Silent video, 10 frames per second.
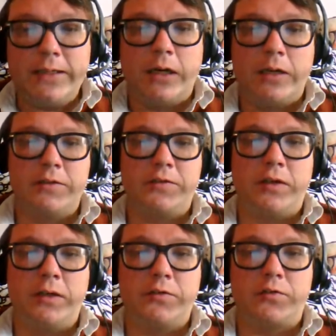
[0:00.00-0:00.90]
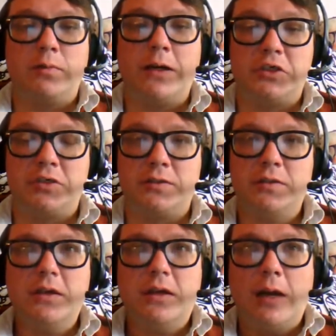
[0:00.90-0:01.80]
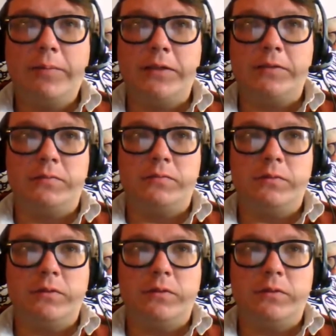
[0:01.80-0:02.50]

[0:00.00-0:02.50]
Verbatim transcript: on this on this question, I mean,